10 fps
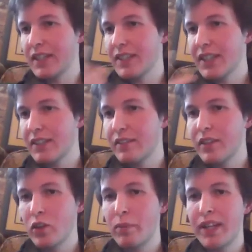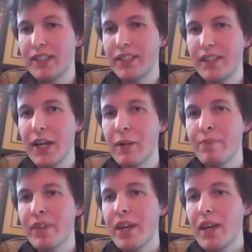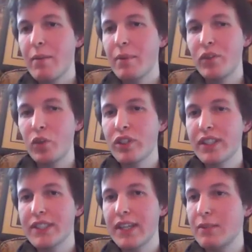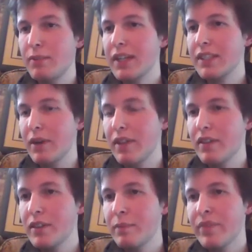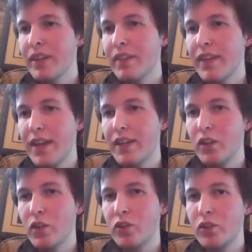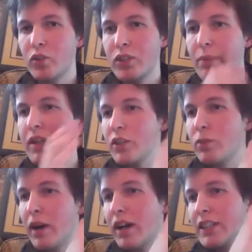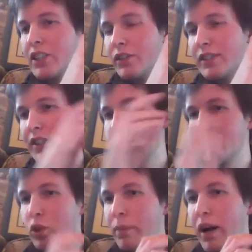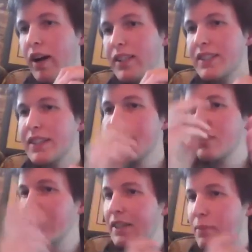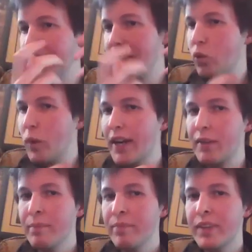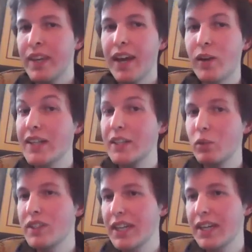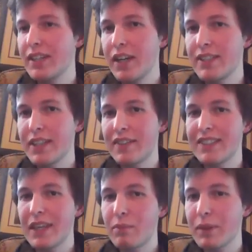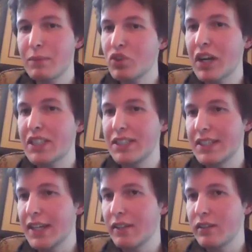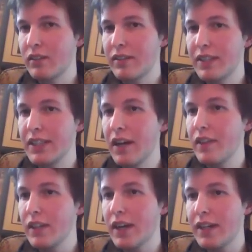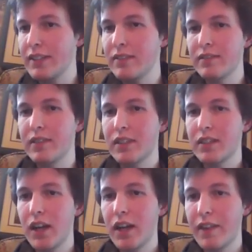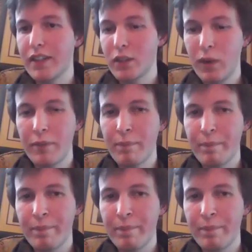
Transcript: There's kind of no complexity there. But if you look at, say, a symplectic method, then typically you partition your state into two parts and they interact in a particular way. And actually, once again, it turns out the same abstractions can handle these other kinds of things as well.